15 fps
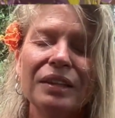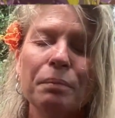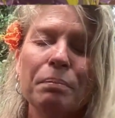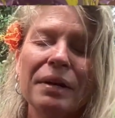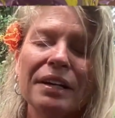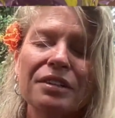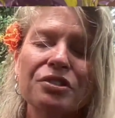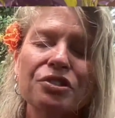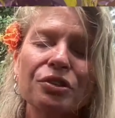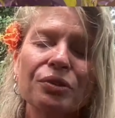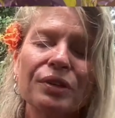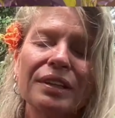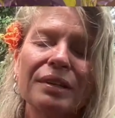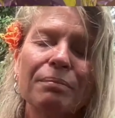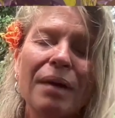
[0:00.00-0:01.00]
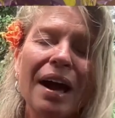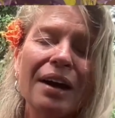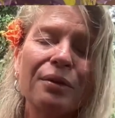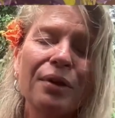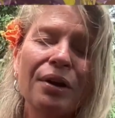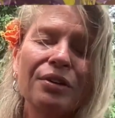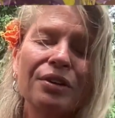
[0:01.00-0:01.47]
The picture in the
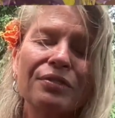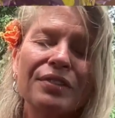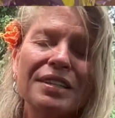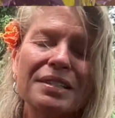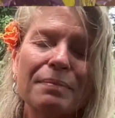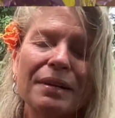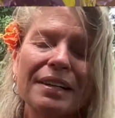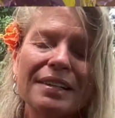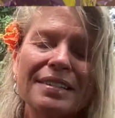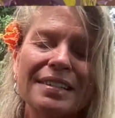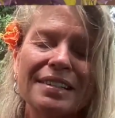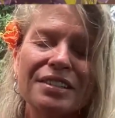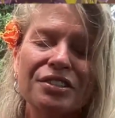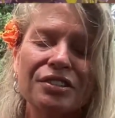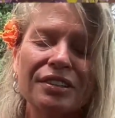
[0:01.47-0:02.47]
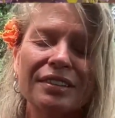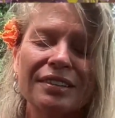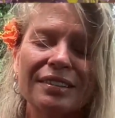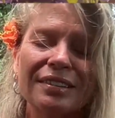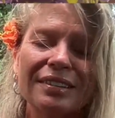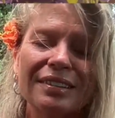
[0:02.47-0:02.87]
background of this meditation